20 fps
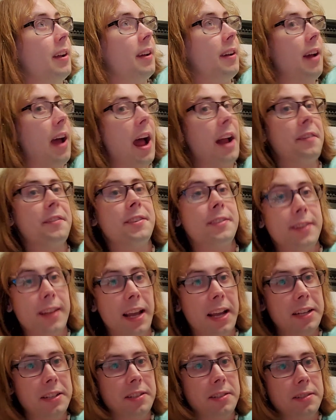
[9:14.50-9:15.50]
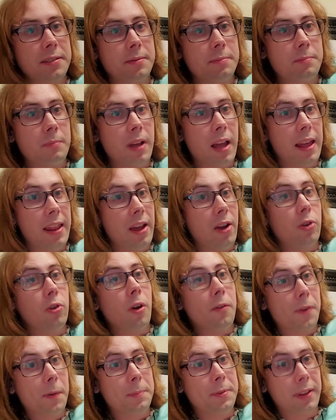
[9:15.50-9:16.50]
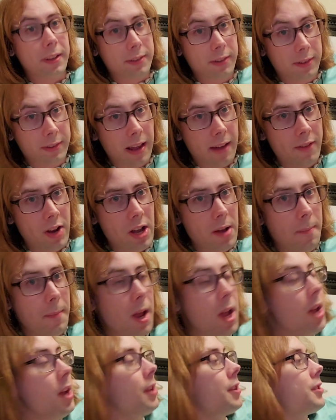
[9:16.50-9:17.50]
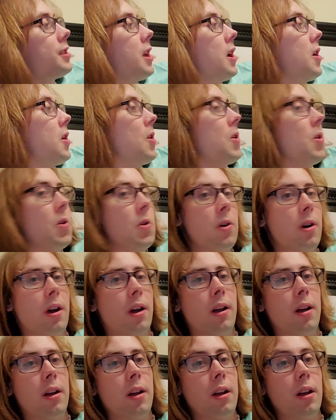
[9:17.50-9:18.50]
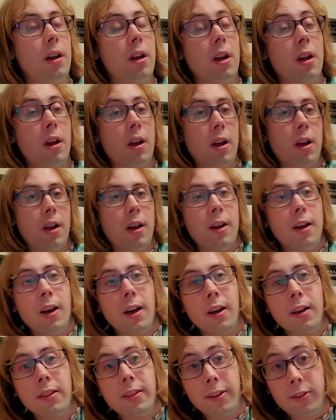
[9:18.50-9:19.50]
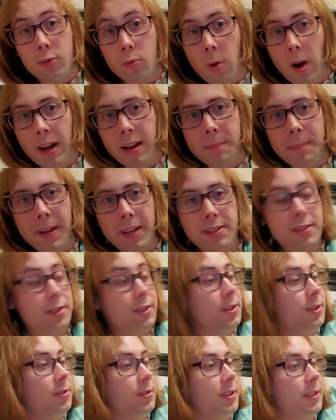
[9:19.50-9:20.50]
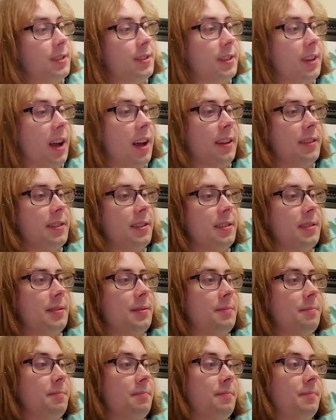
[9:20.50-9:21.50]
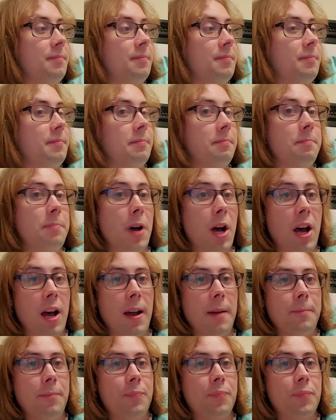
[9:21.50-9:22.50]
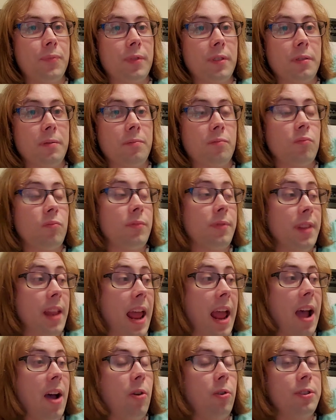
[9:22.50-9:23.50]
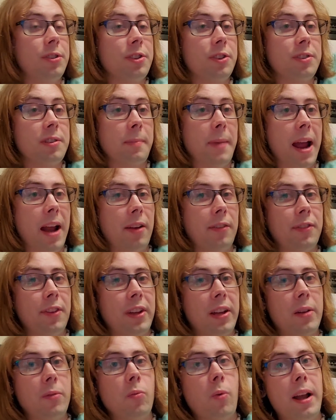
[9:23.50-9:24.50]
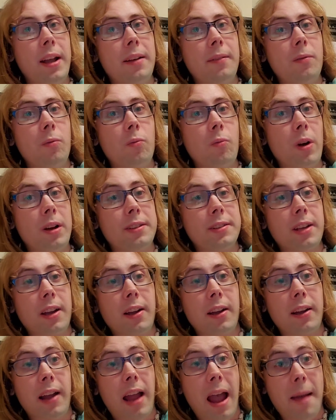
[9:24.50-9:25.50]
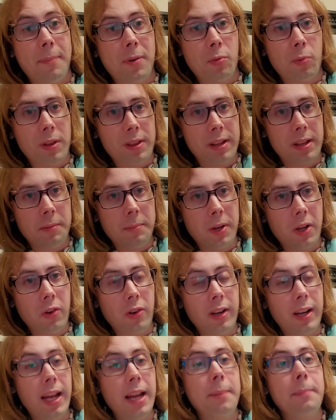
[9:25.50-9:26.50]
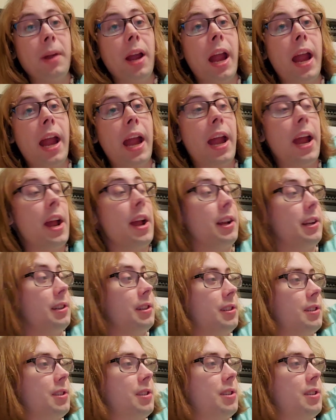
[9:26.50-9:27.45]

at 6, and they'll go from 6 to 7. So there's quite a bit to discuss, but now it's just a matter of seeing what's going to happen with the immunity, and